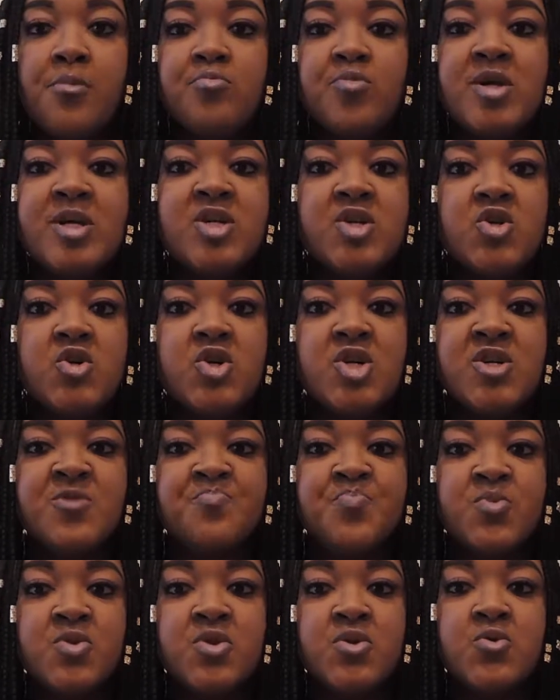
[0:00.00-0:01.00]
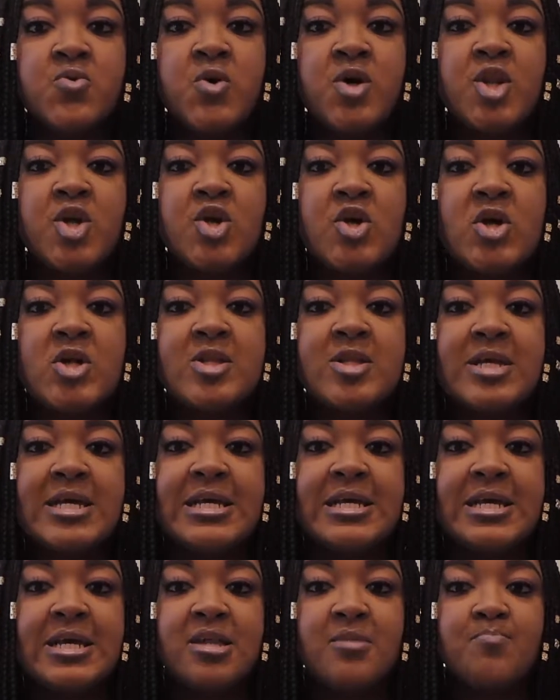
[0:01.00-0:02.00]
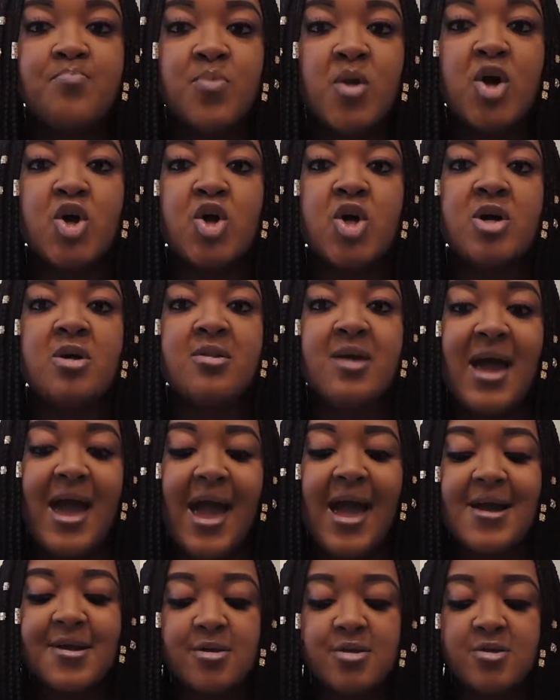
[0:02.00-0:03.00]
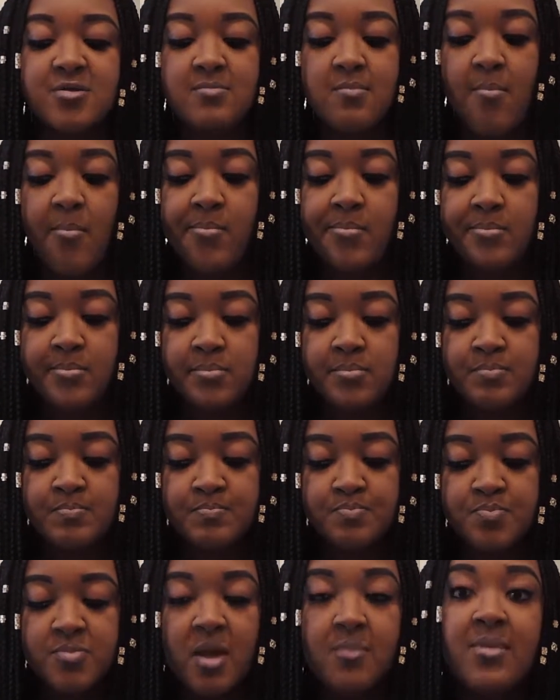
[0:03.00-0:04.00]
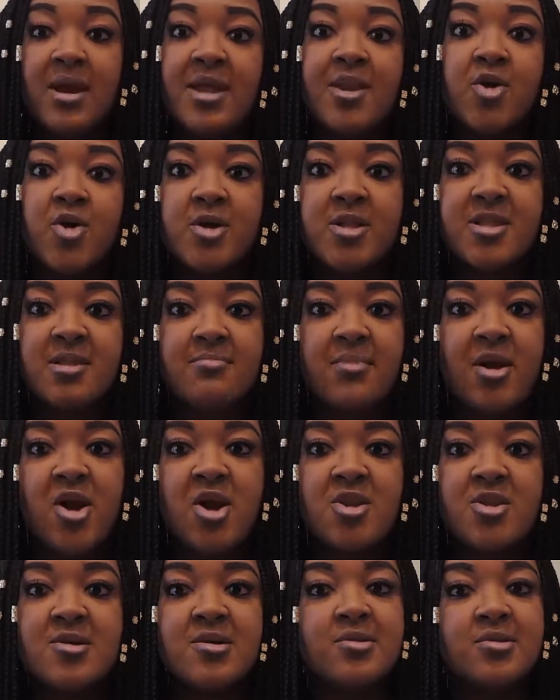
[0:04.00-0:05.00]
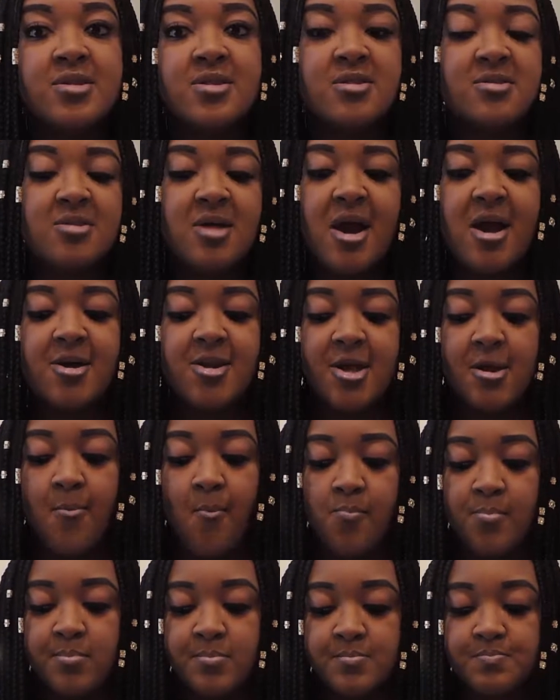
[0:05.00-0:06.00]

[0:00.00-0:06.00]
thinking you're doing a good deed, a good act, being a good Samaritan in this society,